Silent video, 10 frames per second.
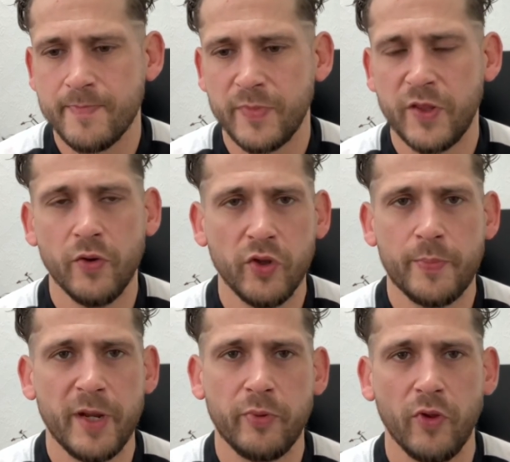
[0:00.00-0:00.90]
the only
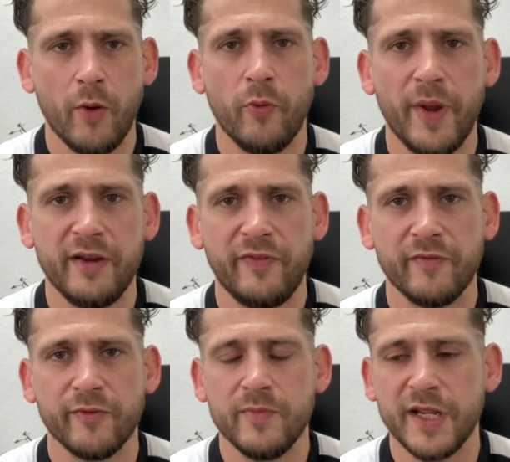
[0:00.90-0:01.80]
people that will
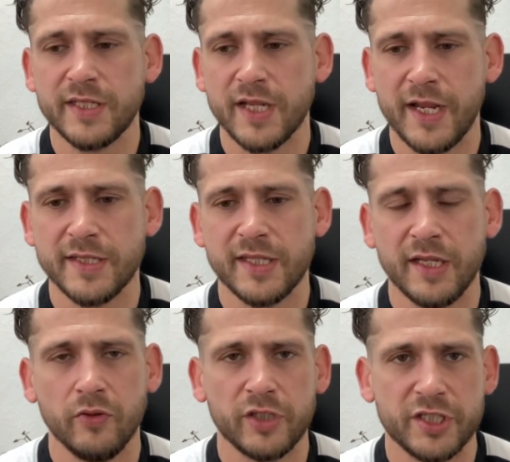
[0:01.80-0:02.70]
benefit from this is
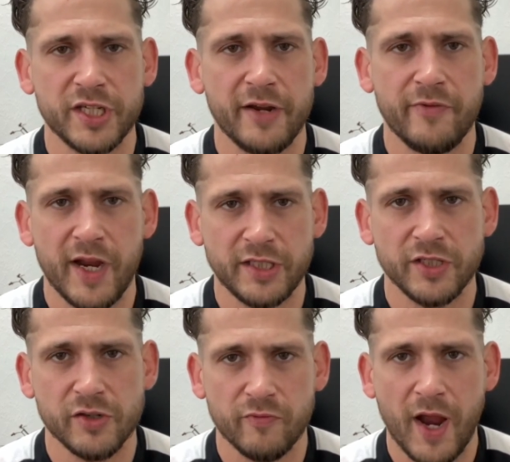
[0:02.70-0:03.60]
the older
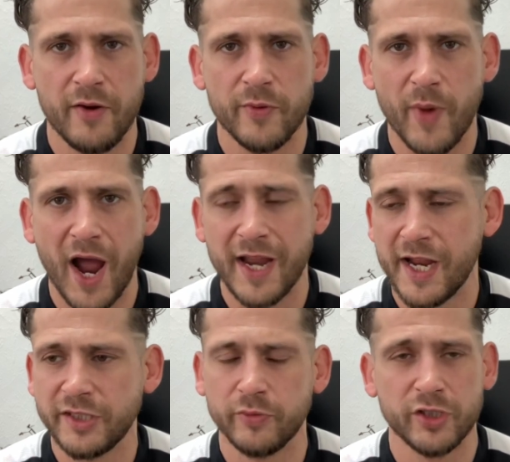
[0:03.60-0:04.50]
generations around my
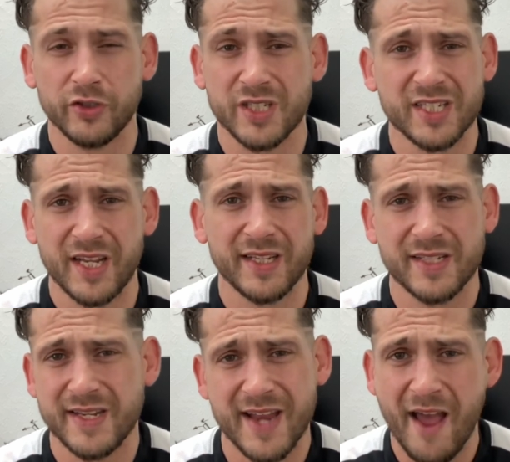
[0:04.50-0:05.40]
age, who are just sick to
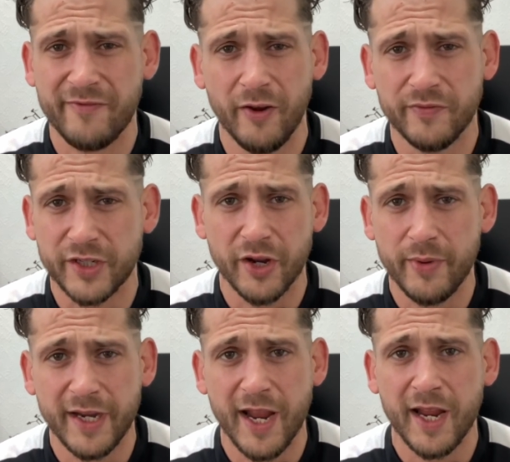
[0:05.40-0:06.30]
death of
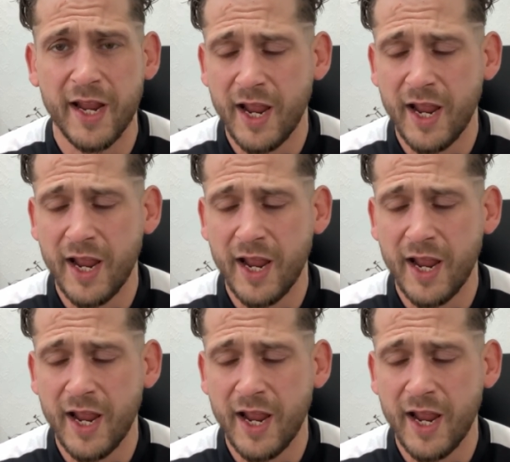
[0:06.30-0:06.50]
doing it.